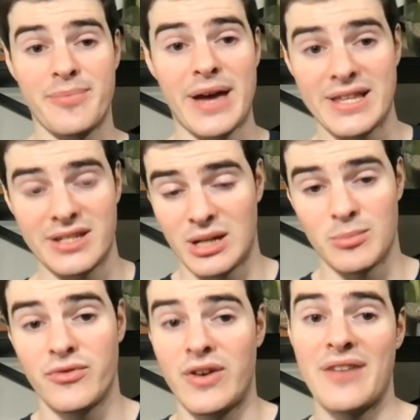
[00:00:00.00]
passing, number
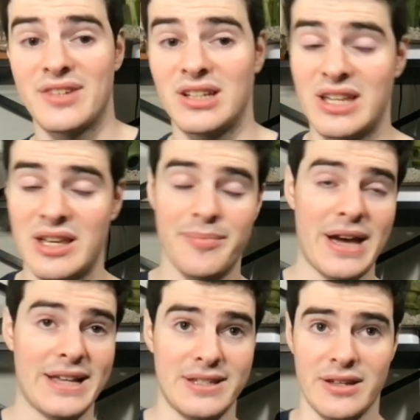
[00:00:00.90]
five in the league in
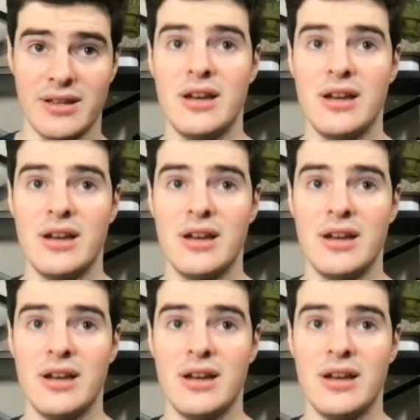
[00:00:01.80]
passing.